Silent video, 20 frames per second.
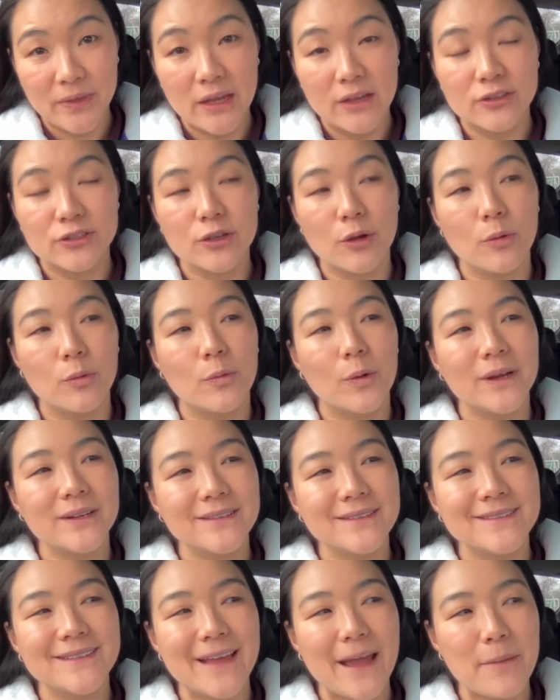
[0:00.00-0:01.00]
So what
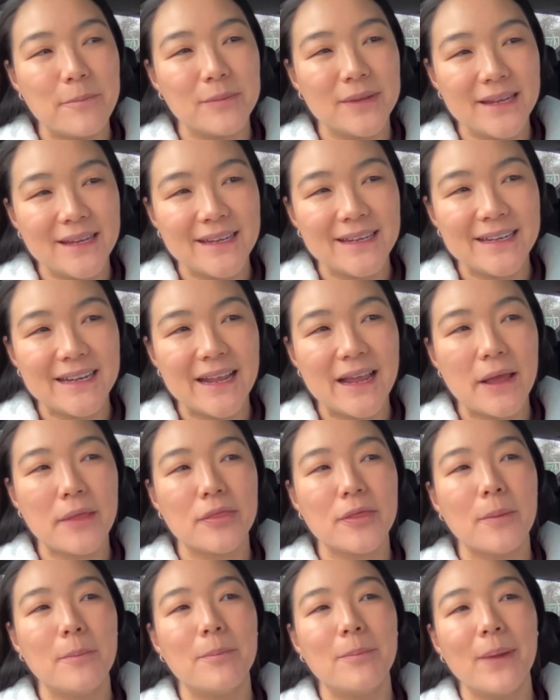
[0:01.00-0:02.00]
does that mean?
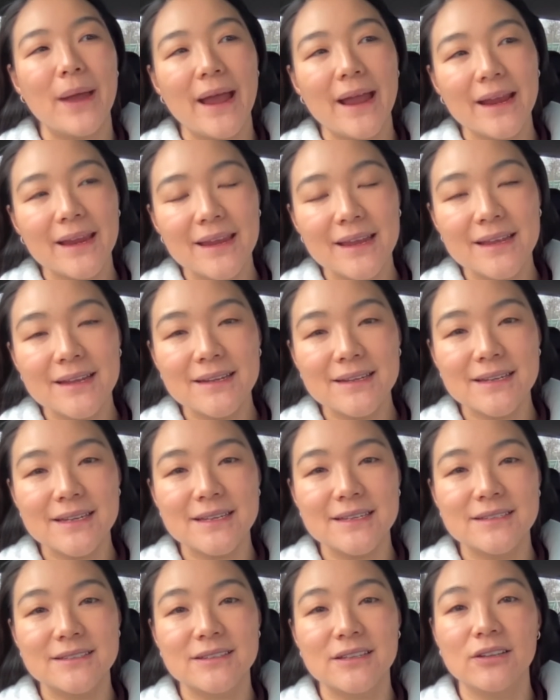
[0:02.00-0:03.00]
The back end
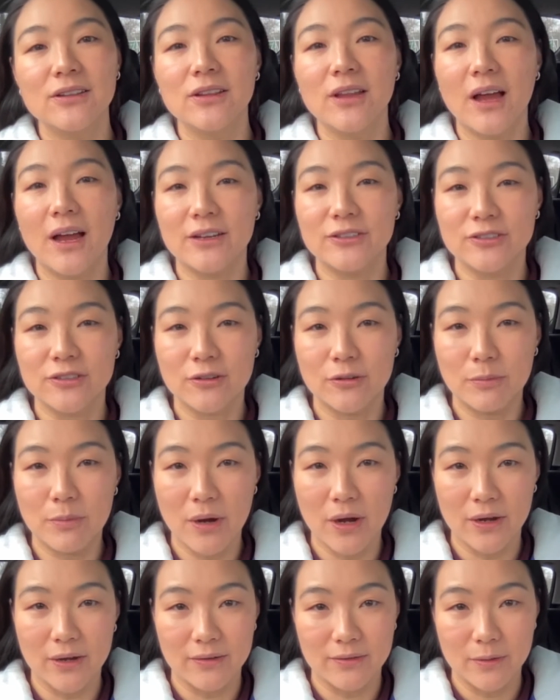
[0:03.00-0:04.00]
is the logical
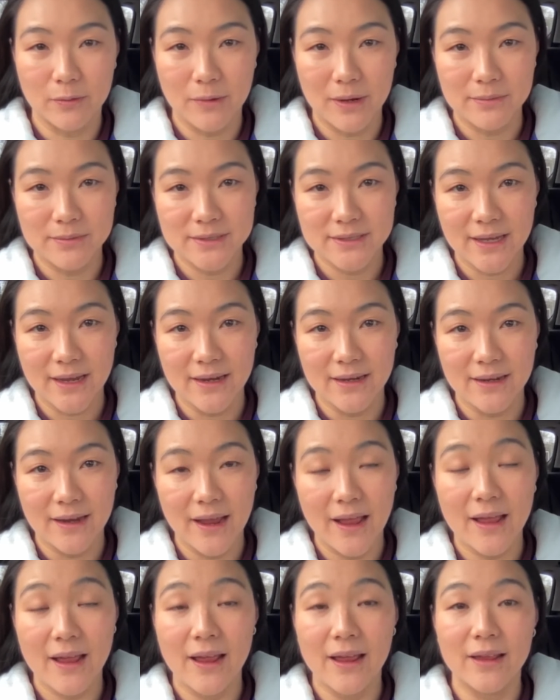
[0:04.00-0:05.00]
part of the website,
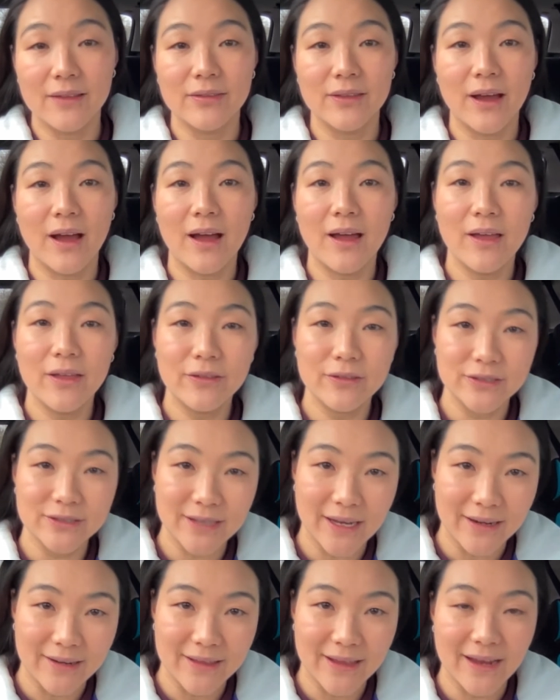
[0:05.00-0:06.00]
and the other
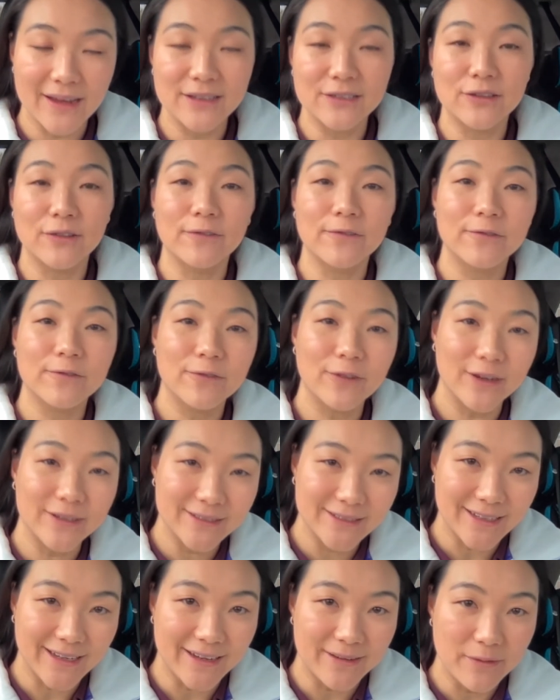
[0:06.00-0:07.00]
side of that is the
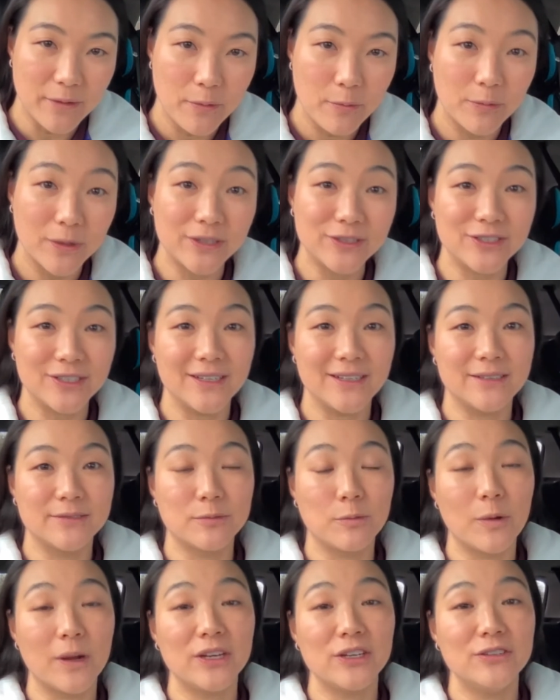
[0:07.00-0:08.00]
front end, which is
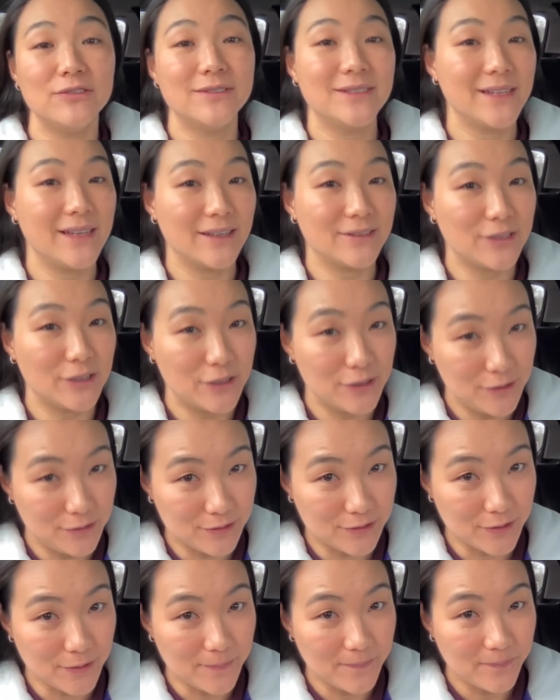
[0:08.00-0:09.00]
what you see as a
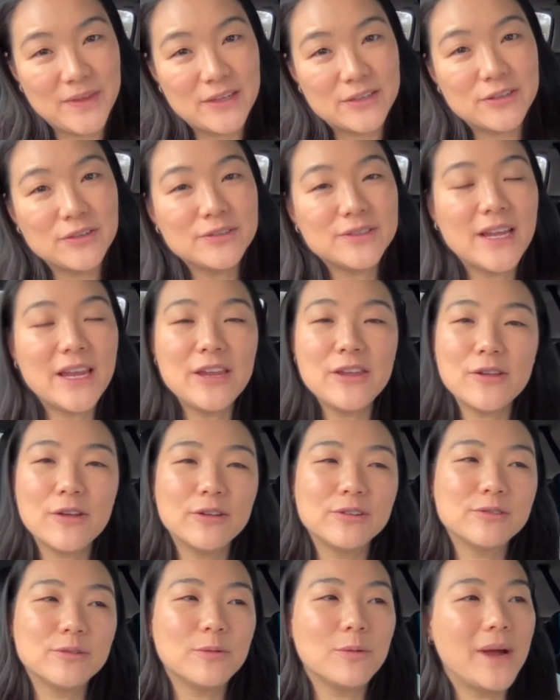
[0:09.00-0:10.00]
user. So say you go
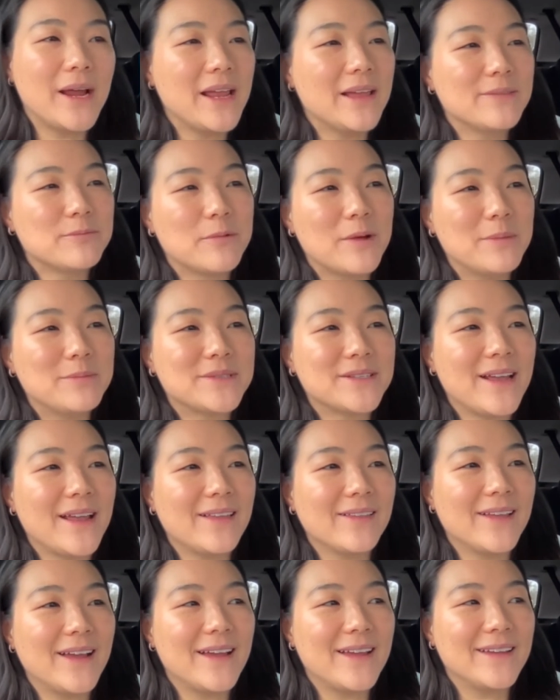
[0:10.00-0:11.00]
to a
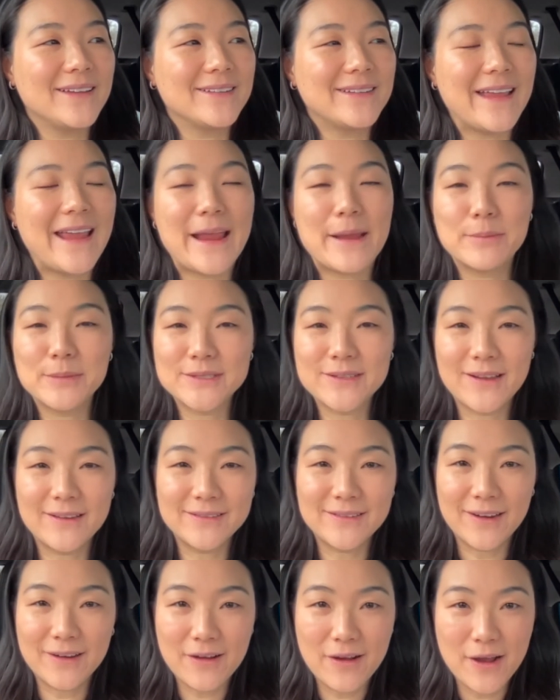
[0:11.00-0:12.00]
website like
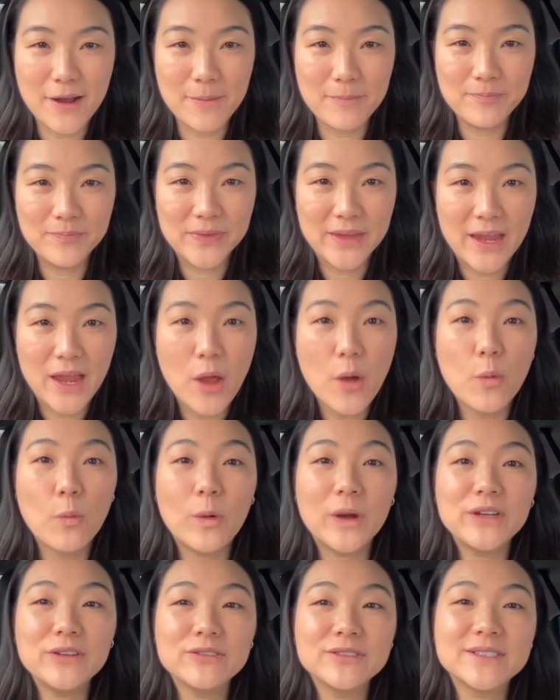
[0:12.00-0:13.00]
Amazon.com.
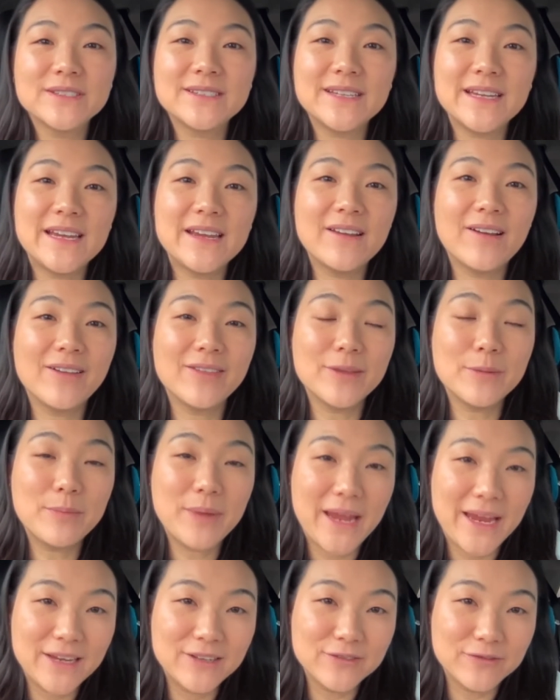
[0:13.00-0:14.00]
What you're seeing on the
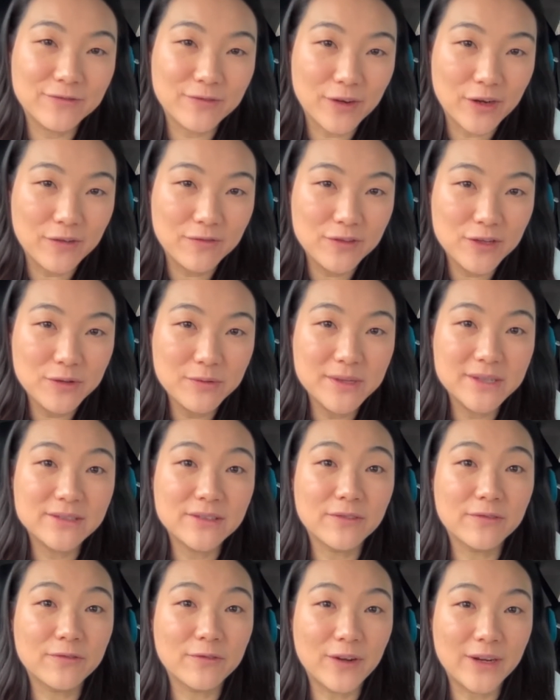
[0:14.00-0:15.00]
page in front of you is
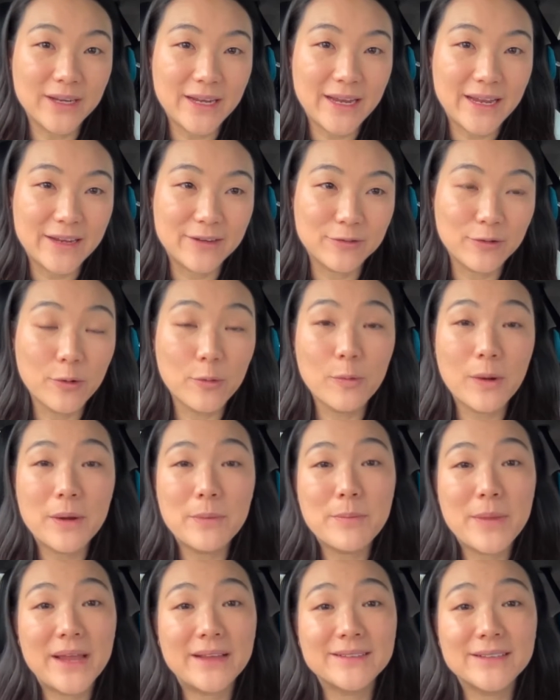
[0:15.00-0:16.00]
the front end, or what
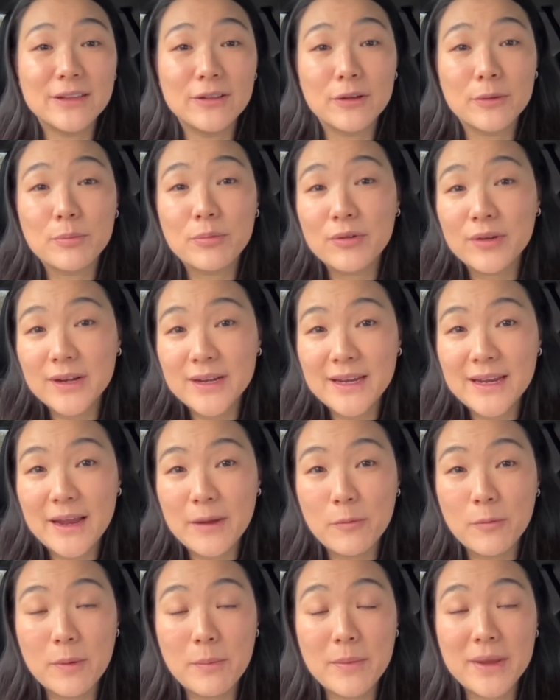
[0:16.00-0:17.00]
makes it look pretty
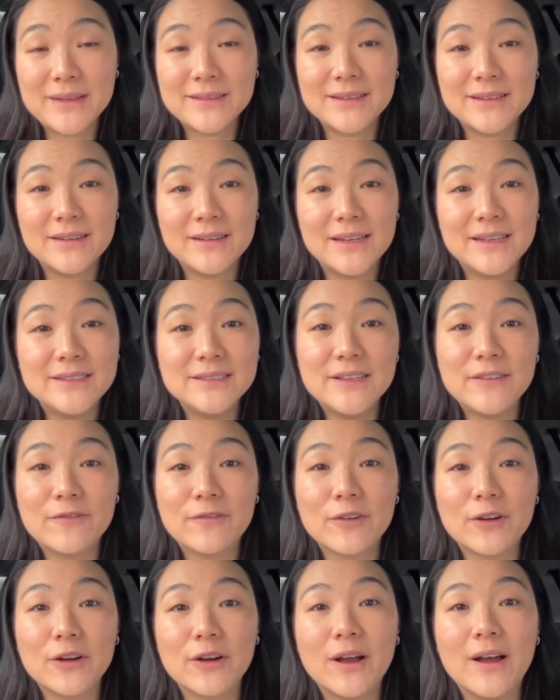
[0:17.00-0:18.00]
and what makes it easy
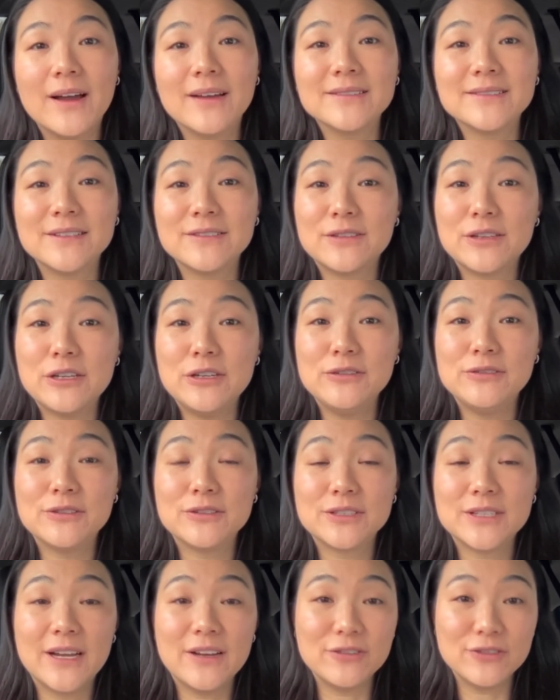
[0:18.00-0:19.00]
for us as the user
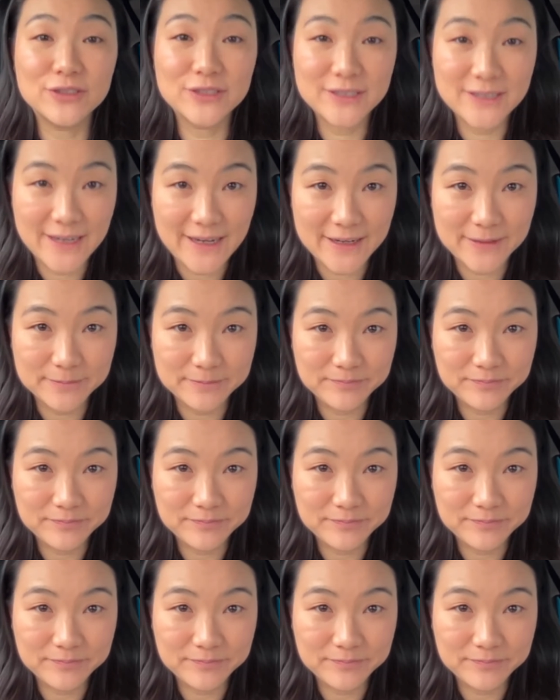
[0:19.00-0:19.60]
to understand.